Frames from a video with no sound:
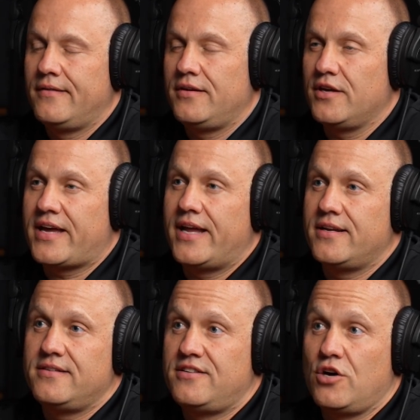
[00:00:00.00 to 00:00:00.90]
you kind
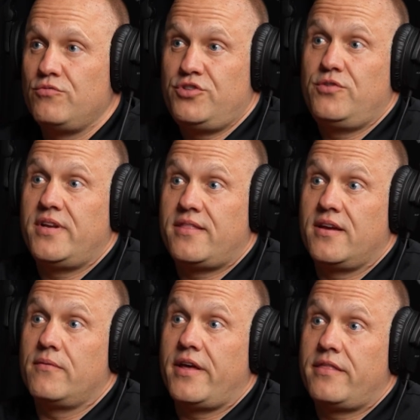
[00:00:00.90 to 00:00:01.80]
of don't do
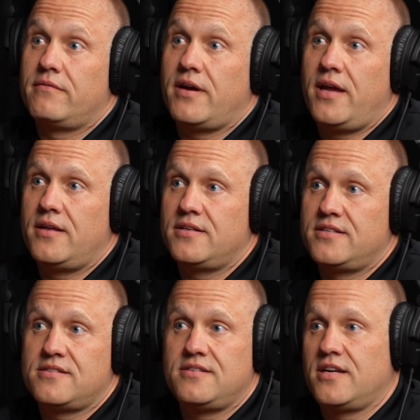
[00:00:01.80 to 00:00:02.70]
anything with, right? It
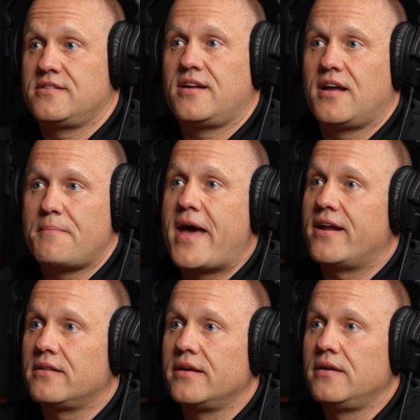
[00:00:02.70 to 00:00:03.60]
just does it
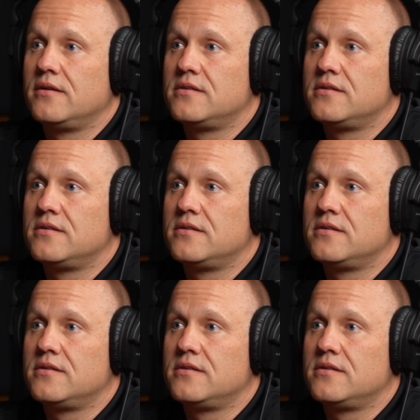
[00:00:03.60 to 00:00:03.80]
automatically.